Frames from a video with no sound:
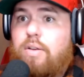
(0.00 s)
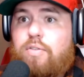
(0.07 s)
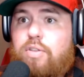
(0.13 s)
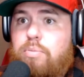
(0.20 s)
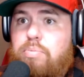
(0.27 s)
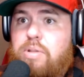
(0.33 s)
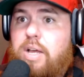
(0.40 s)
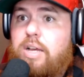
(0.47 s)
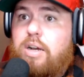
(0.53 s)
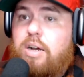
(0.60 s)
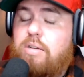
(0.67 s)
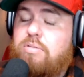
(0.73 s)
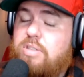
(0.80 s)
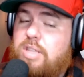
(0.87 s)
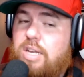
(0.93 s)
for the
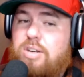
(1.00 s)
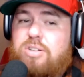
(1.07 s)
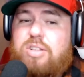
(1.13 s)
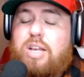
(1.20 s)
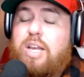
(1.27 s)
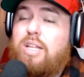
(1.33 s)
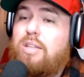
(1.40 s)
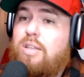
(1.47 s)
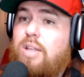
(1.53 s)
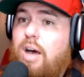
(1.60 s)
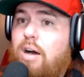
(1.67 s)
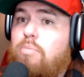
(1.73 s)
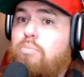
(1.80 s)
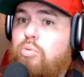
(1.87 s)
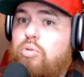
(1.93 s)
playoffs. There's a
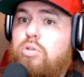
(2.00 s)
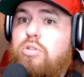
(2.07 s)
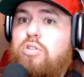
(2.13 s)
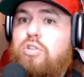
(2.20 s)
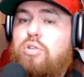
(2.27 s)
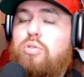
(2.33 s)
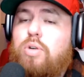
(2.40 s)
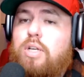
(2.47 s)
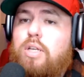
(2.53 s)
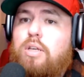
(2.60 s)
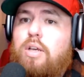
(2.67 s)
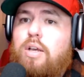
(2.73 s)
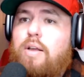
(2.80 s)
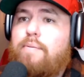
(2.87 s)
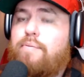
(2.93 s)
lot more to it
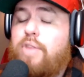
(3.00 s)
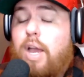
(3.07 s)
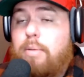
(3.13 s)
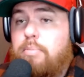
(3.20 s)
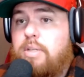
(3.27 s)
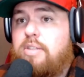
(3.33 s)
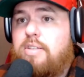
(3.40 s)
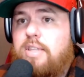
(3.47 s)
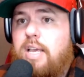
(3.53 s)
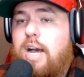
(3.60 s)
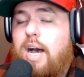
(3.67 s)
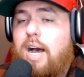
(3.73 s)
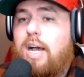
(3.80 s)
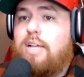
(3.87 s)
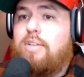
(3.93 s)
that meets the
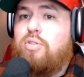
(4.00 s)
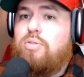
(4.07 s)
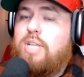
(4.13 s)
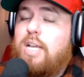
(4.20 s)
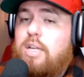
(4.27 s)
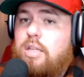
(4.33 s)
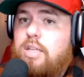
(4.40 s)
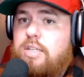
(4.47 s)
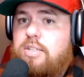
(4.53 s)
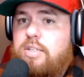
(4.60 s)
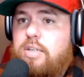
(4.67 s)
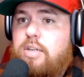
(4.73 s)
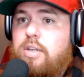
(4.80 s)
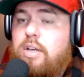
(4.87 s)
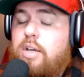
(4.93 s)
eye. So take a
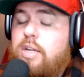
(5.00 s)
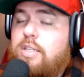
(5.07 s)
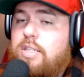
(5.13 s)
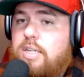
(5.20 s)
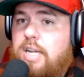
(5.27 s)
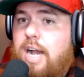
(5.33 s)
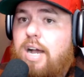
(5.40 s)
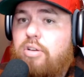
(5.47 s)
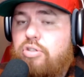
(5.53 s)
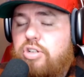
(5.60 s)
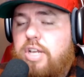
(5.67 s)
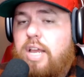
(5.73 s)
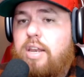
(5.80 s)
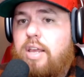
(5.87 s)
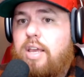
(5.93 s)
listen to Kyle
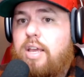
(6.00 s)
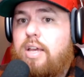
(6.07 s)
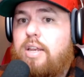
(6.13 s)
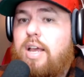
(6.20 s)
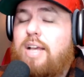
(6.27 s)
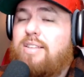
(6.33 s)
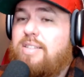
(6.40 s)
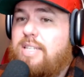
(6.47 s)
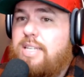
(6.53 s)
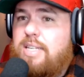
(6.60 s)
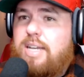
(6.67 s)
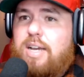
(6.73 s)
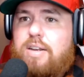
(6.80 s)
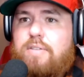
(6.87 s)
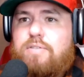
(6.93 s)
Shanahan as he
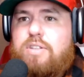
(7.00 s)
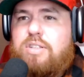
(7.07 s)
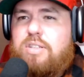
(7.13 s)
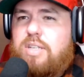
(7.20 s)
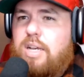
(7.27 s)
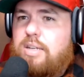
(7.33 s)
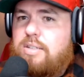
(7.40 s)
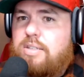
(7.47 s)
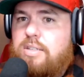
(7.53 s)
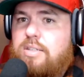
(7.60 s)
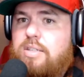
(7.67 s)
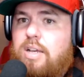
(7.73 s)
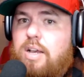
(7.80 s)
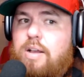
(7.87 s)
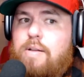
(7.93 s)
kind of
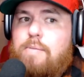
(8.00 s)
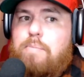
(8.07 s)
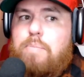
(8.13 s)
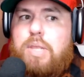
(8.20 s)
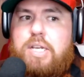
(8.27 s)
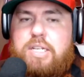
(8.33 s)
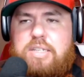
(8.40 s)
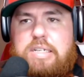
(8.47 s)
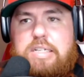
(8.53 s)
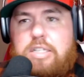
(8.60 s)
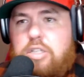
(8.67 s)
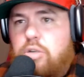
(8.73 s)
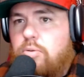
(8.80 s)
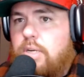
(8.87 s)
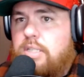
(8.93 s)
discusses his
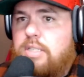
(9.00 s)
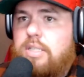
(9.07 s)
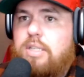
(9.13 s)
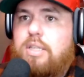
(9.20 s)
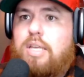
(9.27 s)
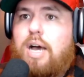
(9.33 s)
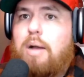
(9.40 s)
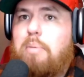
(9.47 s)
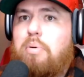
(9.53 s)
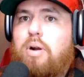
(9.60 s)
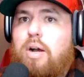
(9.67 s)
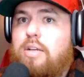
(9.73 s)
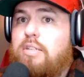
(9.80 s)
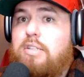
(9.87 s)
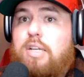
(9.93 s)
interesting thought
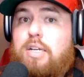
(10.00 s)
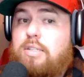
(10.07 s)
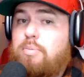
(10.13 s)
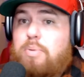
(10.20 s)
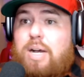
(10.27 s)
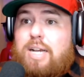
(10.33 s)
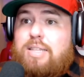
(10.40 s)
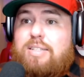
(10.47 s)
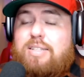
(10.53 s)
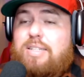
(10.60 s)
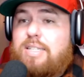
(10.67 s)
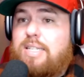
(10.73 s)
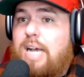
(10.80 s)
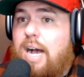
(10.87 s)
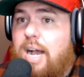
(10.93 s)
process behind this
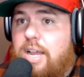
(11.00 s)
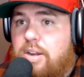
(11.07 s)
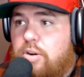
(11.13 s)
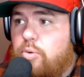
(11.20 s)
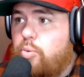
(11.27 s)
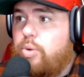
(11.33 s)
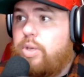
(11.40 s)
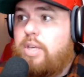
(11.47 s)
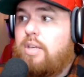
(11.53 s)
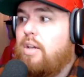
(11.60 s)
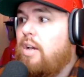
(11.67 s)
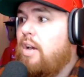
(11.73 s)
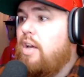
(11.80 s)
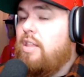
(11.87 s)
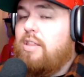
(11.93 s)
entire week,
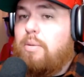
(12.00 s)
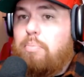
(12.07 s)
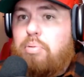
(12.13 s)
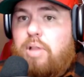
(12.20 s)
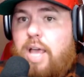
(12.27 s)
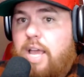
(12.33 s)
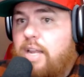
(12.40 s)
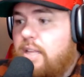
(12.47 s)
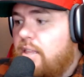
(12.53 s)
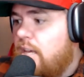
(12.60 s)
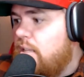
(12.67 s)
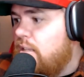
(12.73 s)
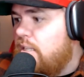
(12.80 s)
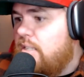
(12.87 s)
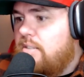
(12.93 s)
the planning
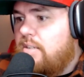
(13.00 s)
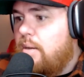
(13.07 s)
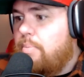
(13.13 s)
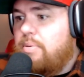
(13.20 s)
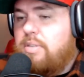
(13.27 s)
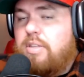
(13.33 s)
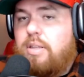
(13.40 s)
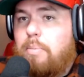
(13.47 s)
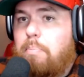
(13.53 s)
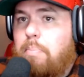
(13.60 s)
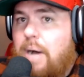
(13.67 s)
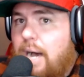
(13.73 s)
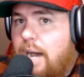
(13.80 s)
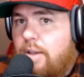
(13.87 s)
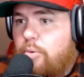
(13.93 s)
that leads up into the
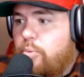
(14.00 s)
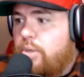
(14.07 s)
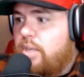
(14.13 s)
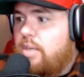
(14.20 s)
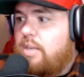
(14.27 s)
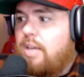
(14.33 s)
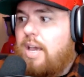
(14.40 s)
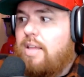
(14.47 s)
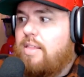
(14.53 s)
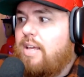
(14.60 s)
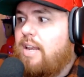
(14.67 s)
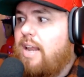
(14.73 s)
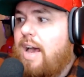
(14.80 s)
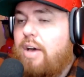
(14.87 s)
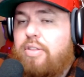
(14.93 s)
bye week, and then
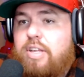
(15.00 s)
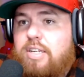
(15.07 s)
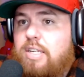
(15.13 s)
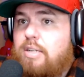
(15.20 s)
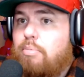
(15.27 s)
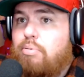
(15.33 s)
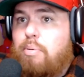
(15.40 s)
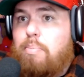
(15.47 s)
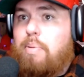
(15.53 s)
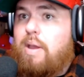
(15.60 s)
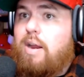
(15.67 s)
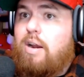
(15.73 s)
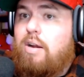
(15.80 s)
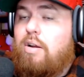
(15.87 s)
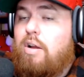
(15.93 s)
how they need to
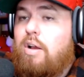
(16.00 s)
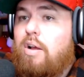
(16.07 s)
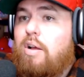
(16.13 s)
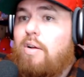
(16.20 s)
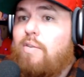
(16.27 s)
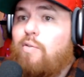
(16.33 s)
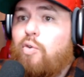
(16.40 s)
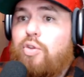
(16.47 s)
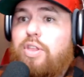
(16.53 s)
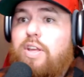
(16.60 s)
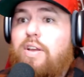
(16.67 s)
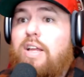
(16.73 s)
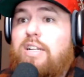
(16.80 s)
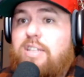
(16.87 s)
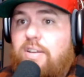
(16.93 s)
prepare for
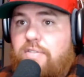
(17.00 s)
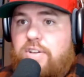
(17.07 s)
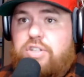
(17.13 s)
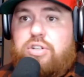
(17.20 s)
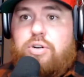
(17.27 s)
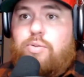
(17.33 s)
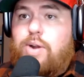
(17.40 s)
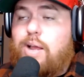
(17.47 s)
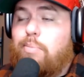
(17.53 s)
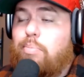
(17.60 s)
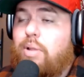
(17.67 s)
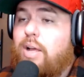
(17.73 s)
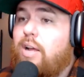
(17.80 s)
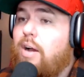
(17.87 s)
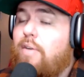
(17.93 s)
the divisional round
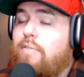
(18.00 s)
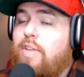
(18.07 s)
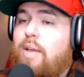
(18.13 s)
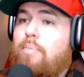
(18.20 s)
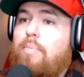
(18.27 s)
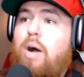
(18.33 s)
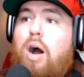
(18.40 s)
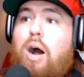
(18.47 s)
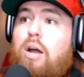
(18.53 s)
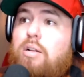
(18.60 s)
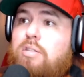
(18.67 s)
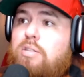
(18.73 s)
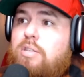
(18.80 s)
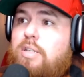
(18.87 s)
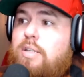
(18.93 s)
playoff game.
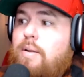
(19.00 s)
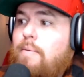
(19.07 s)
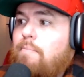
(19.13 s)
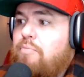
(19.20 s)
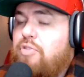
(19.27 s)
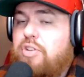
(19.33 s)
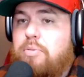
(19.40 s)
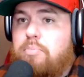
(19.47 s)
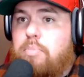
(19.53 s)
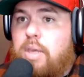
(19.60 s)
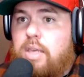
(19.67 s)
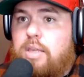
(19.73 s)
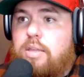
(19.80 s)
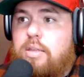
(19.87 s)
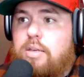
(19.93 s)
Honestly, to
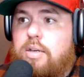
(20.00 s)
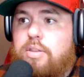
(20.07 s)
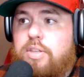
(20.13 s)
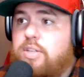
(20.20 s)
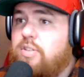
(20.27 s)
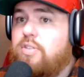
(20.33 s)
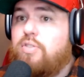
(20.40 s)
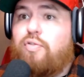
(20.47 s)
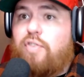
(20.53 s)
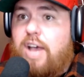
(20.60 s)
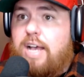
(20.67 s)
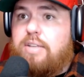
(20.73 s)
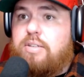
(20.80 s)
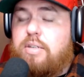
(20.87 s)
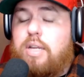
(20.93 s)
me, this is
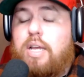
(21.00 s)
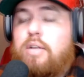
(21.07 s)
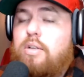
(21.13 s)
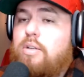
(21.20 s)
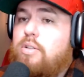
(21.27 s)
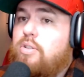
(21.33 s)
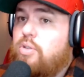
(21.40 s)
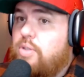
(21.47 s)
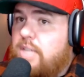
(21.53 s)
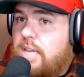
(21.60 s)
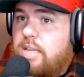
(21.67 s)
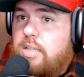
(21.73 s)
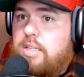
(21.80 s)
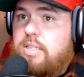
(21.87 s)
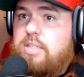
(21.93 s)
fascinating. So take
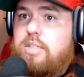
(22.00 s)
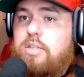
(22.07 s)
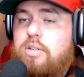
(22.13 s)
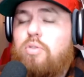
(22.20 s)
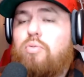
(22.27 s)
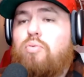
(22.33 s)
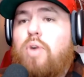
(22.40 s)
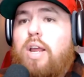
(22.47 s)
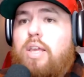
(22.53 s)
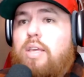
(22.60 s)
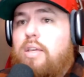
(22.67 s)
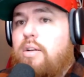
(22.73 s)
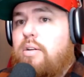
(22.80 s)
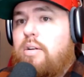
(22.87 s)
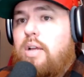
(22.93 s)
a listen right
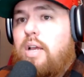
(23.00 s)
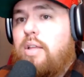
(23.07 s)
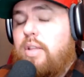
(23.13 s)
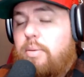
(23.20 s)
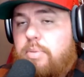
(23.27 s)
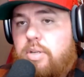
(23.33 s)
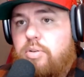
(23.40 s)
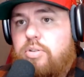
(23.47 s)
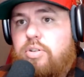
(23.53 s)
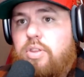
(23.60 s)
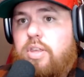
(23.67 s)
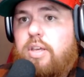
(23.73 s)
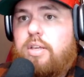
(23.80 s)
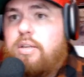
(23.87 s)
here and let me know what you think.